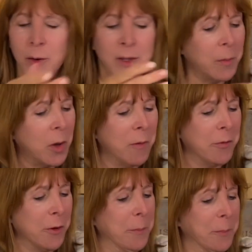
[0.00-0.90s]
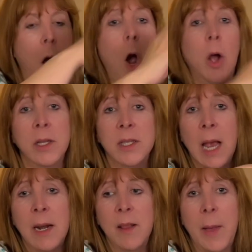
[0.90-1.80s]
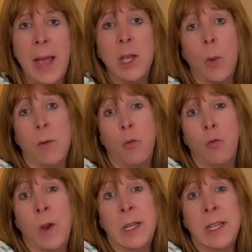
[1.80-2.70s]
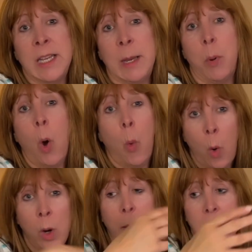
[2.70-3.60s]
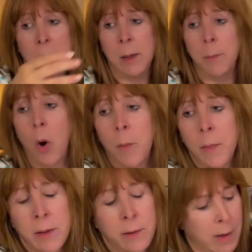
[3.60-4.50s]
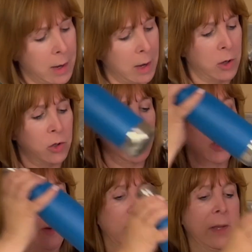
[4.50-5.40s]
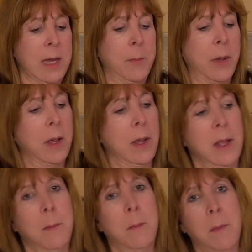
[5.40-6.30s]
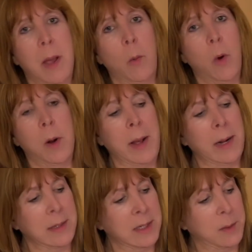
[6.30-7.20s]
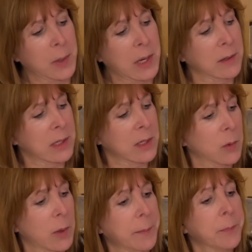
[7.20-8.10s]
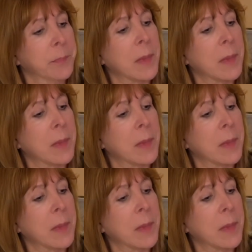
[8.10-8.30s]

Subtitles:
you some comfort. On the side of the bag, you have a really deep water bottle compartment. I'll show you how deep. My water bottle disappears into it,